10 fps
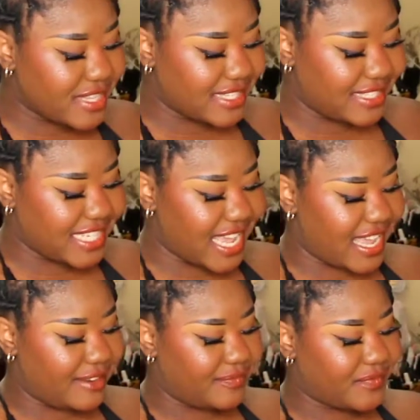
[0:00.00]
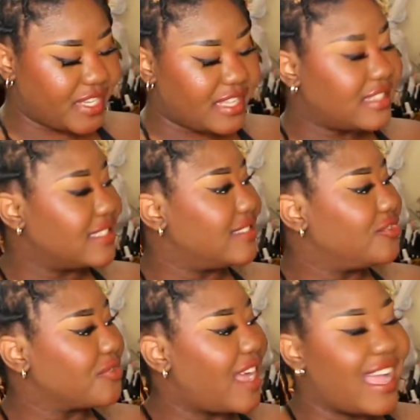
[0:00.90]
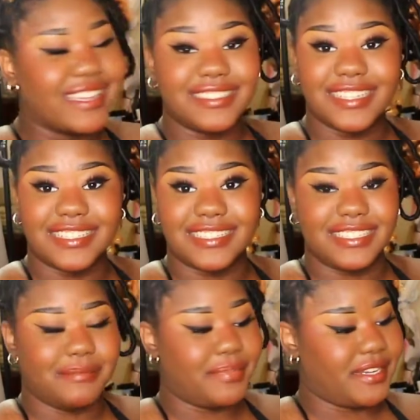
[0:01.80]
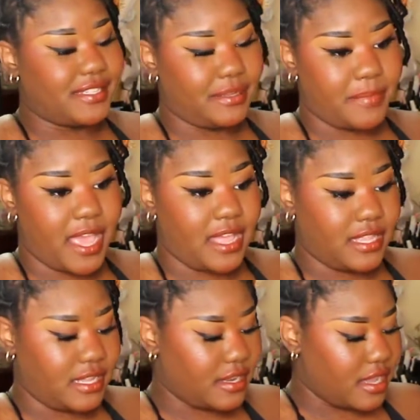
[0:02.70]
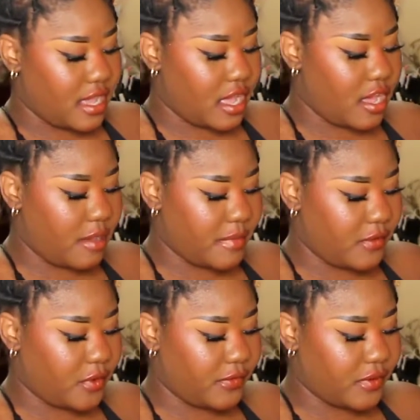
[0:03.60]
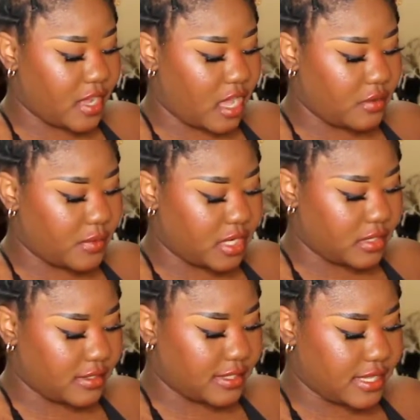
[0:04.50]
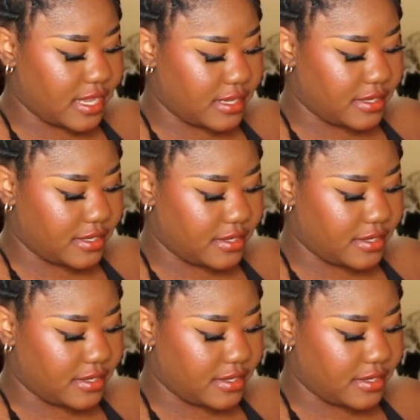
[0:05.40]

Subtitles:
this day. This dry, dusty, embarrassing palette. If we'd forgotten what it looks like,